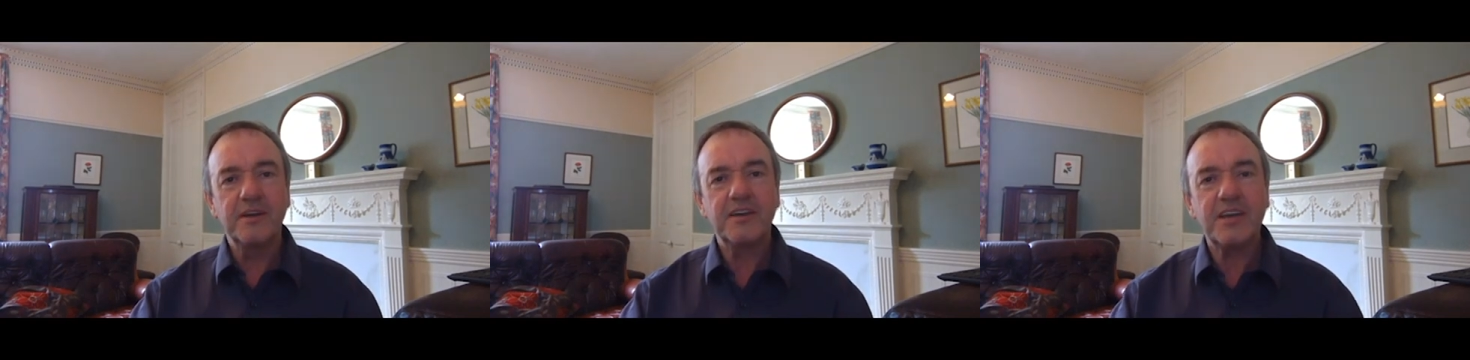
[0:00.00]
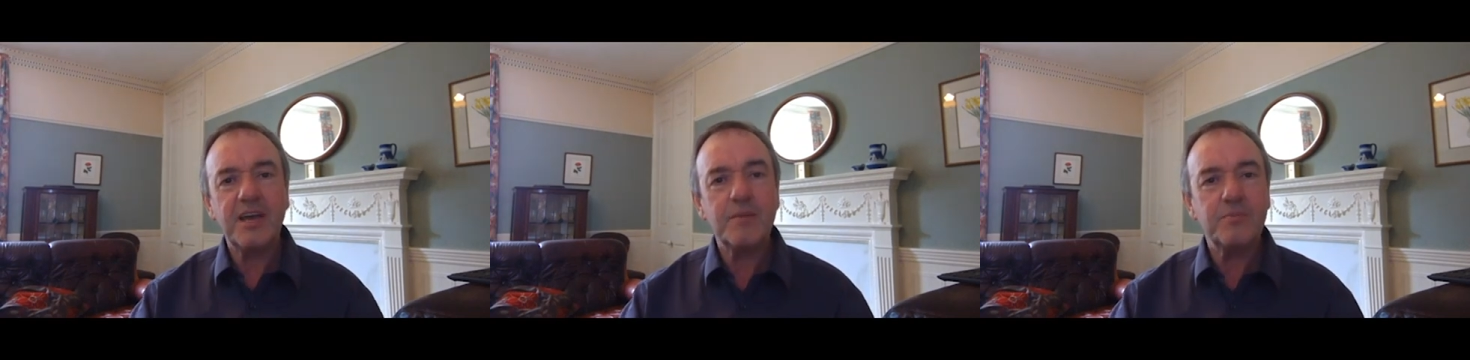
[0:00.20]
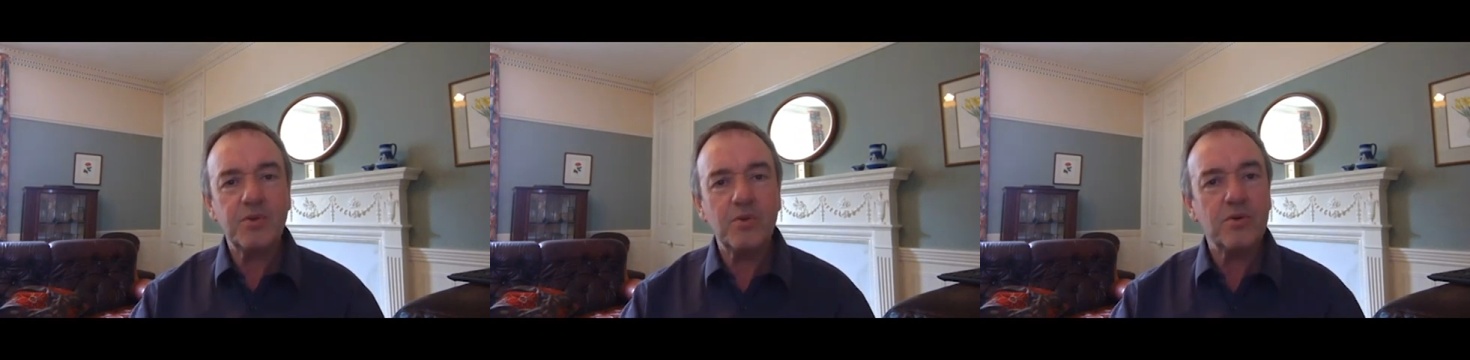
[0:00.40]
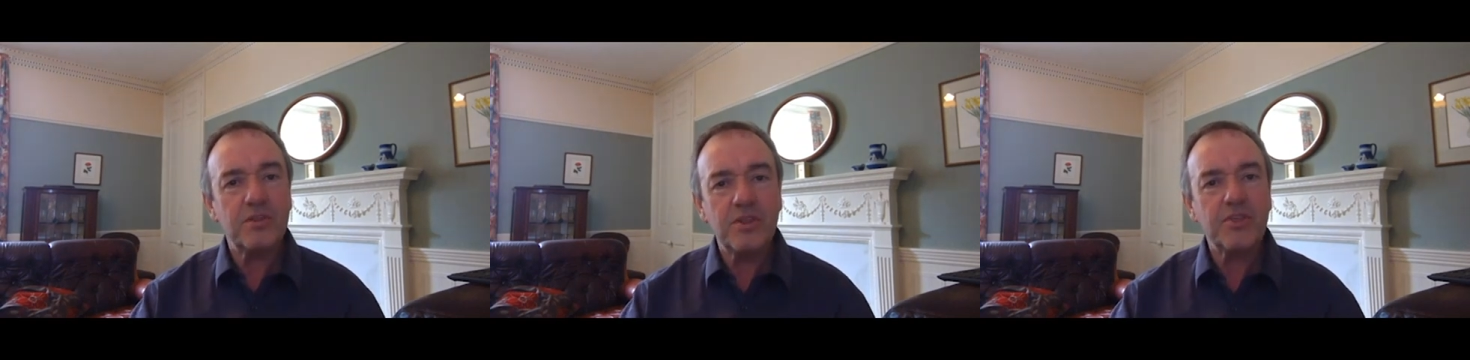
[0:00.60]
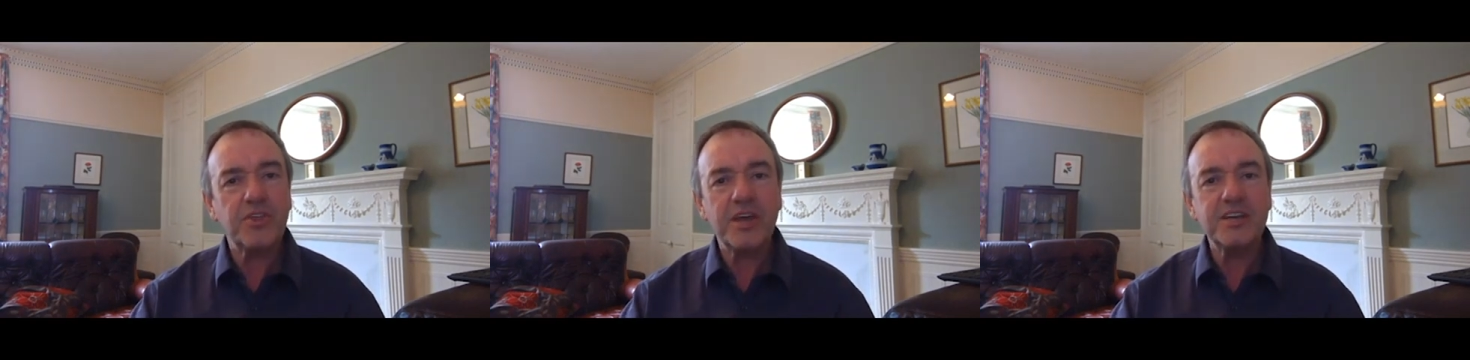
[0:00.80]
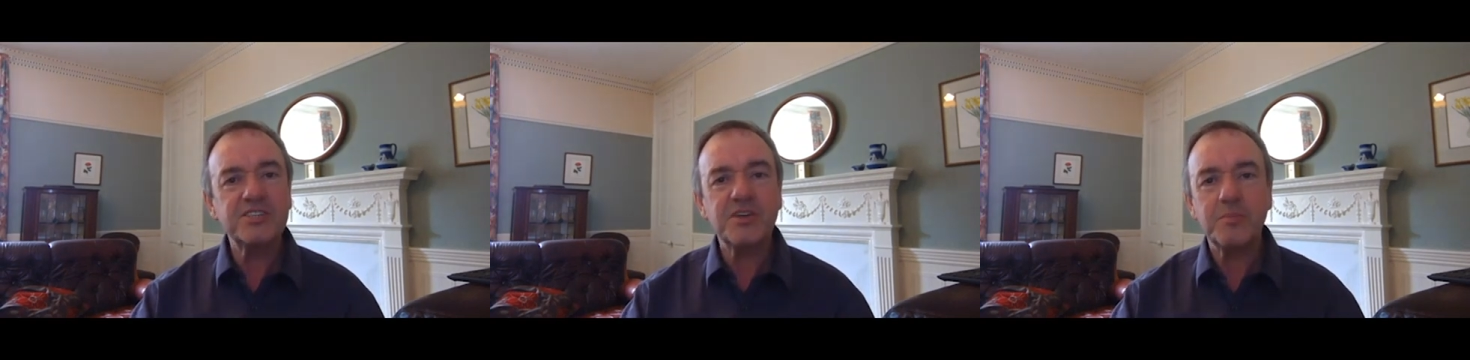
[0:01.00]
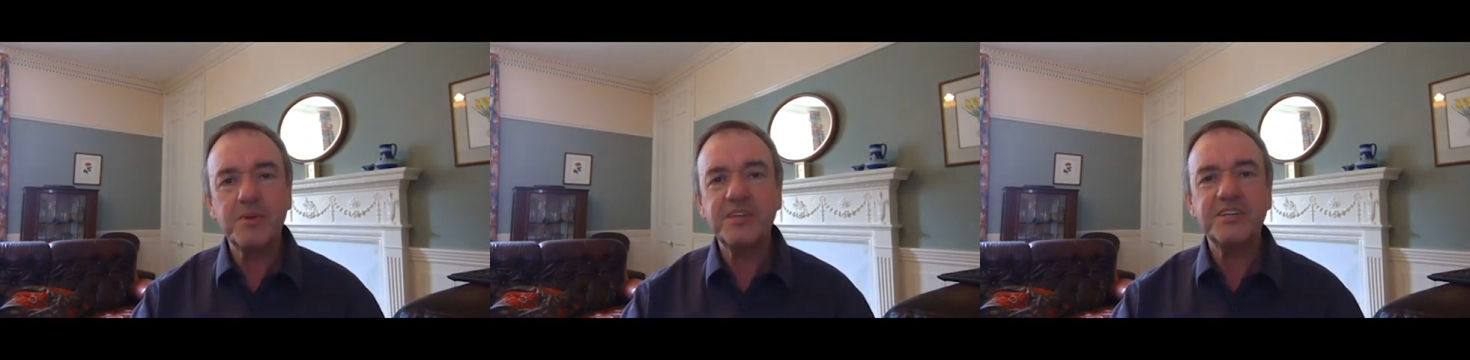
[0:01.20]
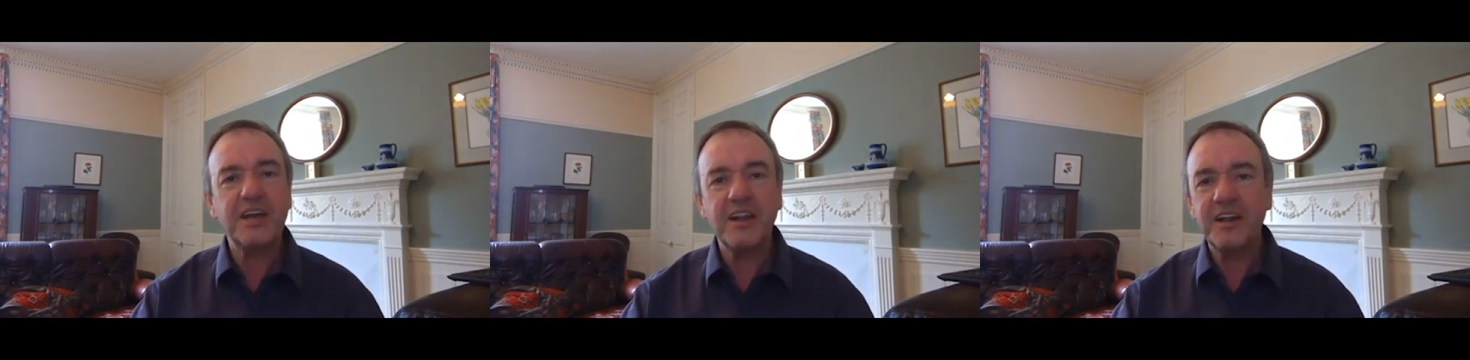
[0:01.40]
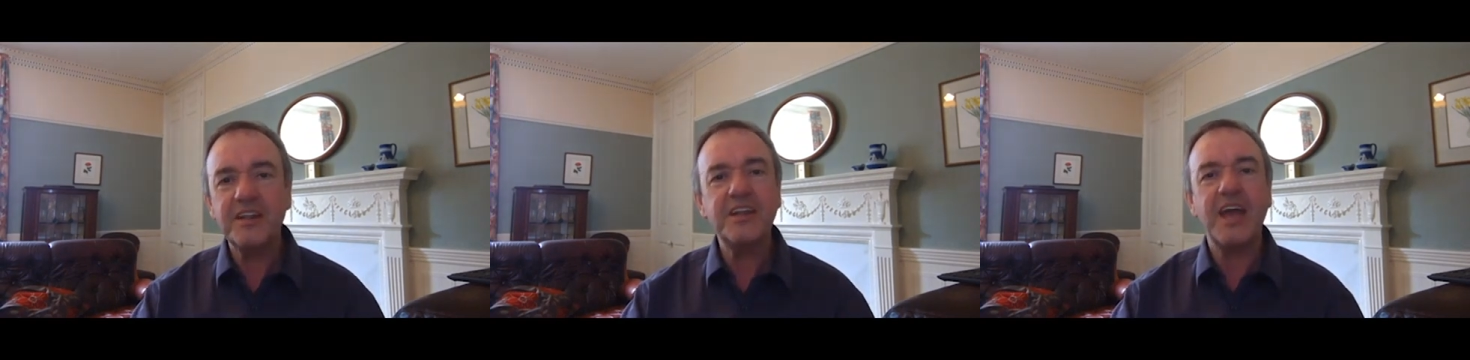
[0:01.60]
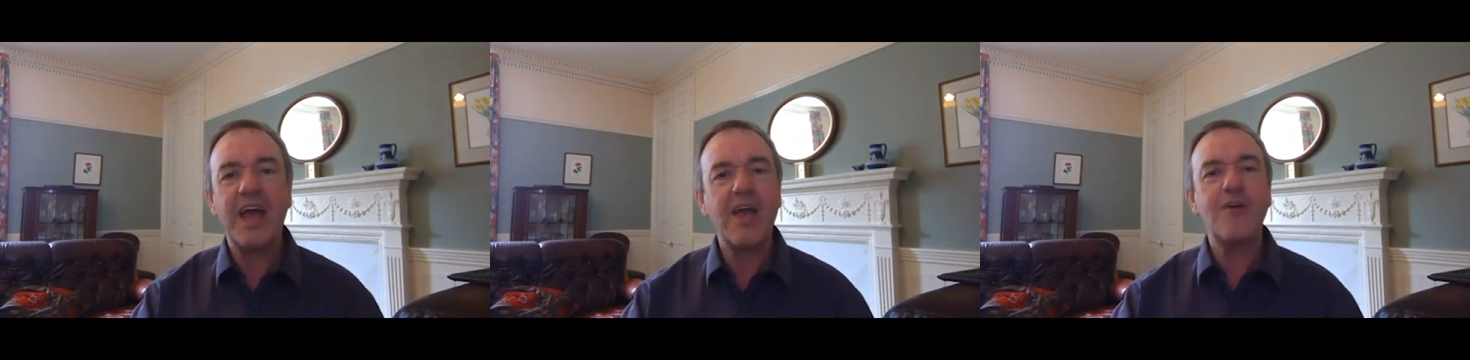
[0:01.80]
Keep doing the things I've been
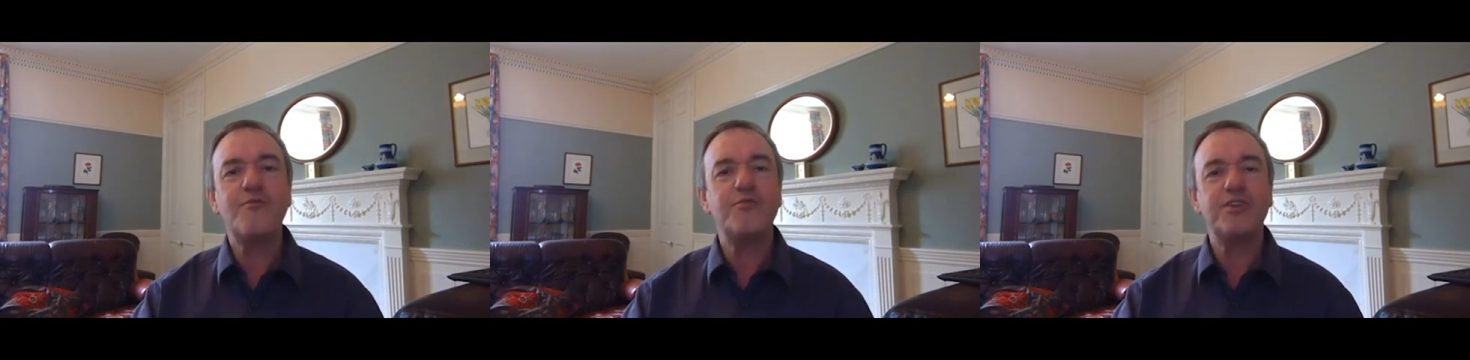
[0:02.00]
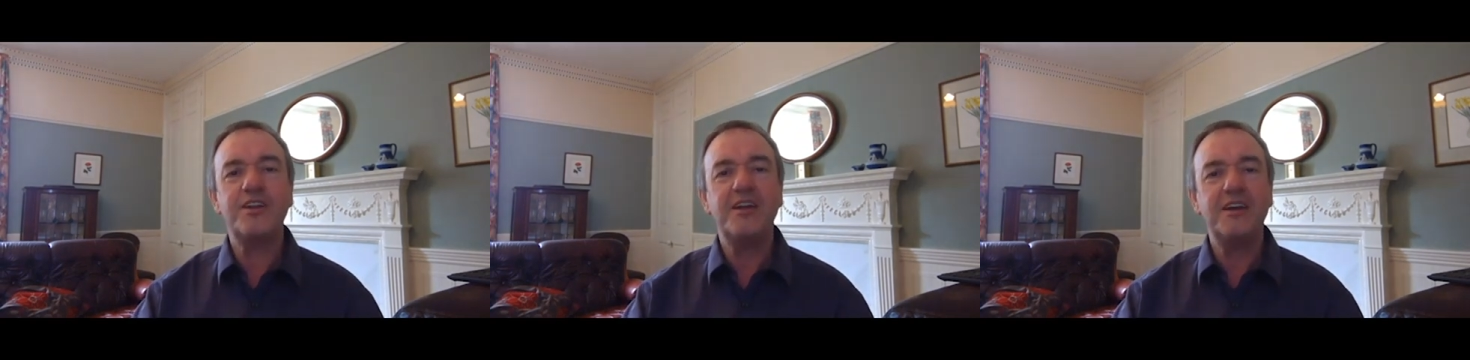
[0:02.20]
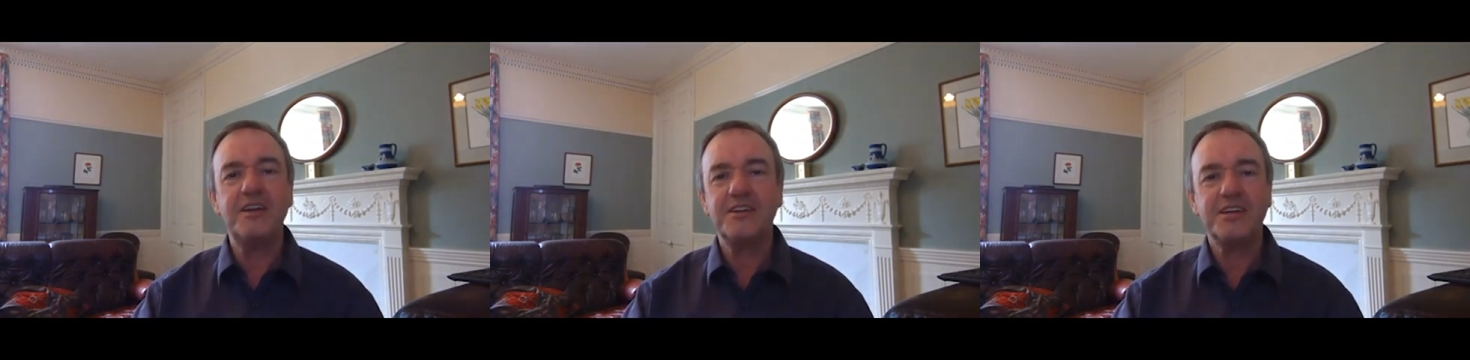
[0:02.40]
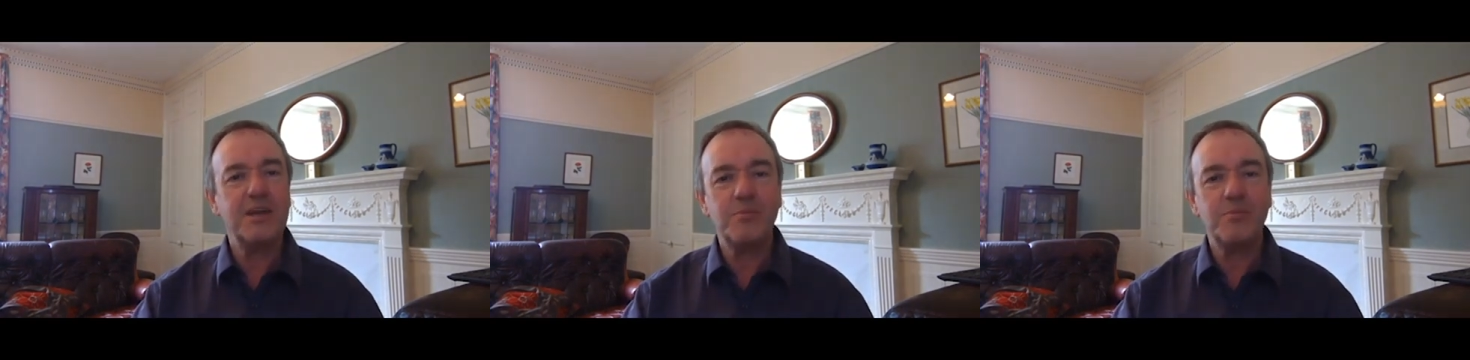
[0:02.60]
telling you every night.